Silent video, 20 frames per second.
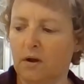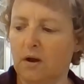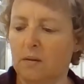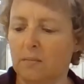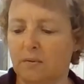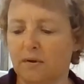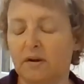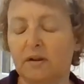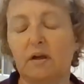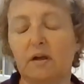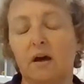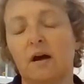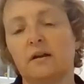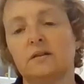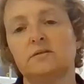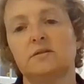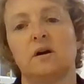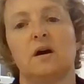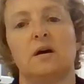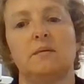But a lot of
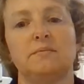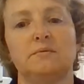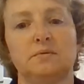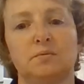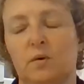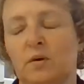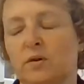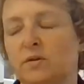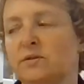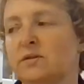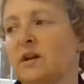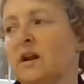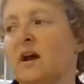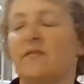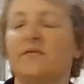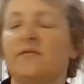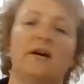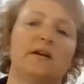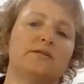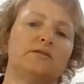times, words that have
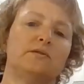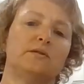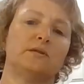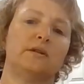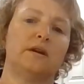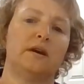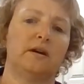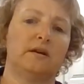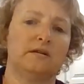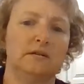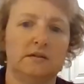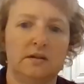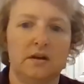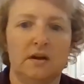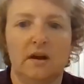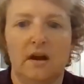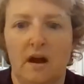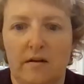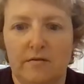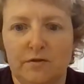S on the end
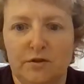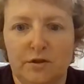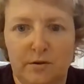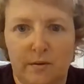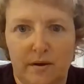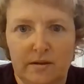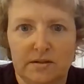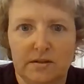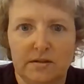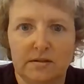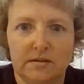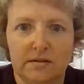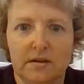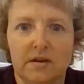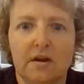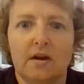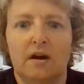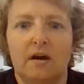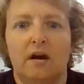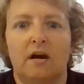have two S's.
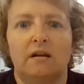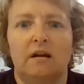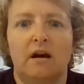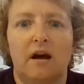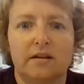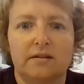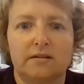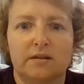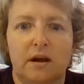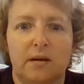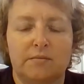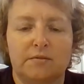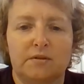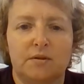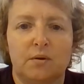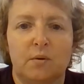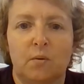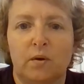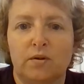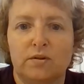A lot of times,
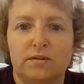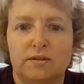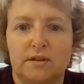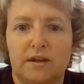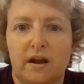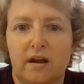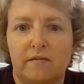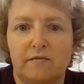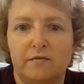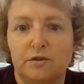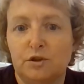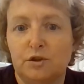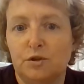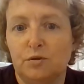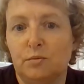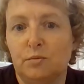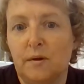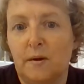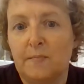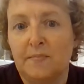words that
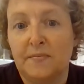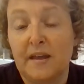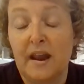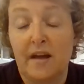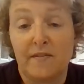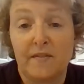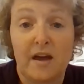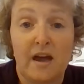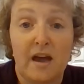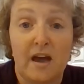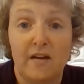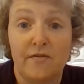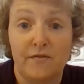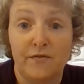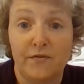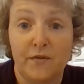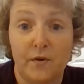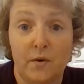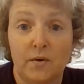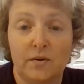have F
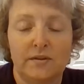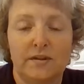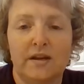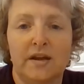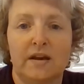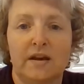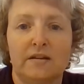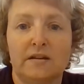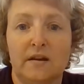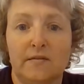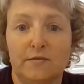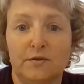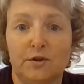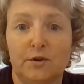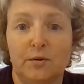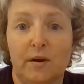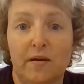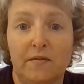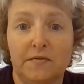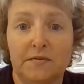on the end have two
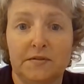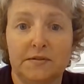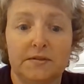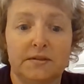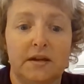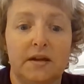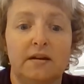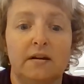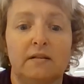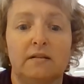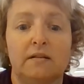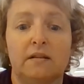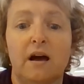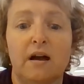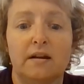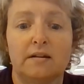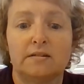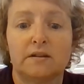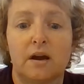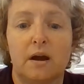F's. And a lot
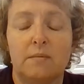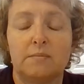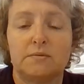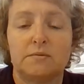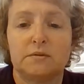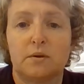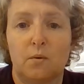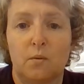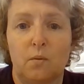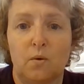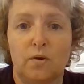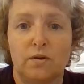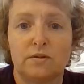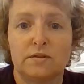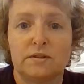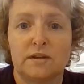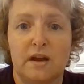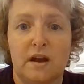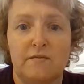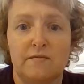of times, words
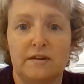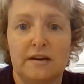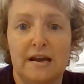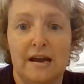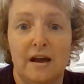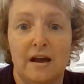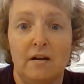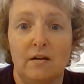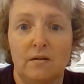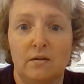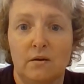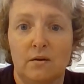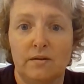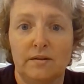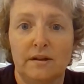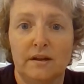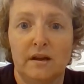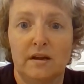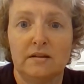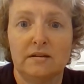that have an L on
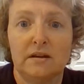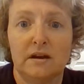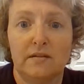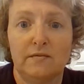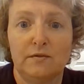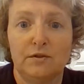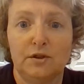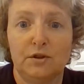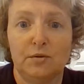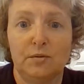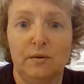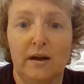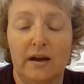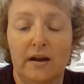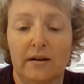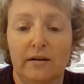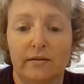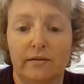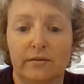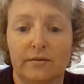the end have two
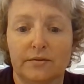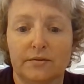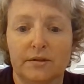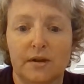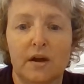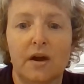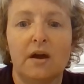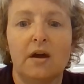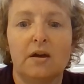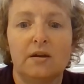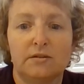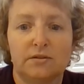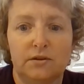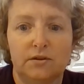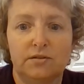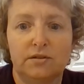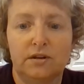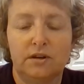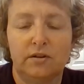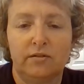L's. So you
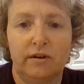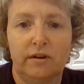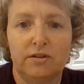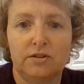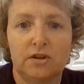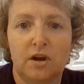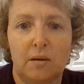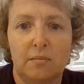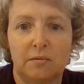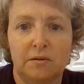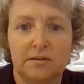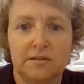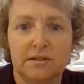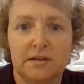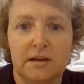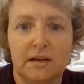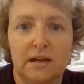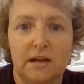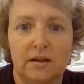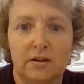did a great job
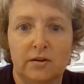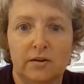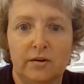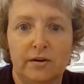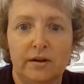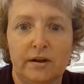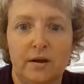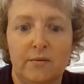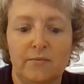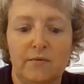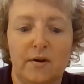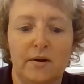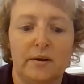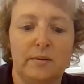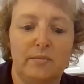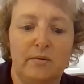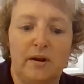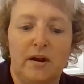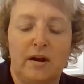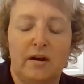listening and learning. I'm very
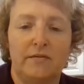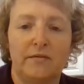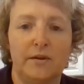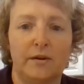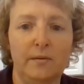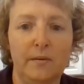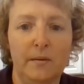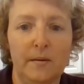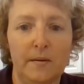proud of you.